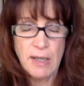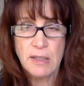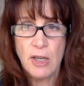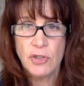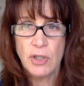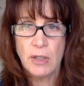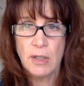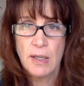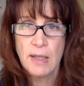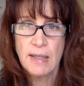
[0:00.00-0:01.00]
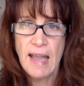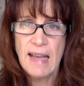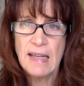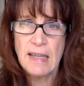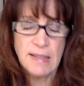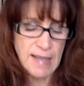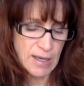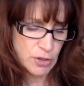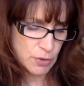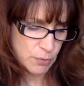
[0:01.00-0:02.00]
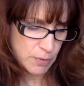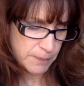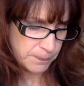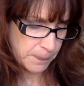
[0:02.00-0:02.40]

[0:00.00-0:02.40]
attention. Katie, is that you?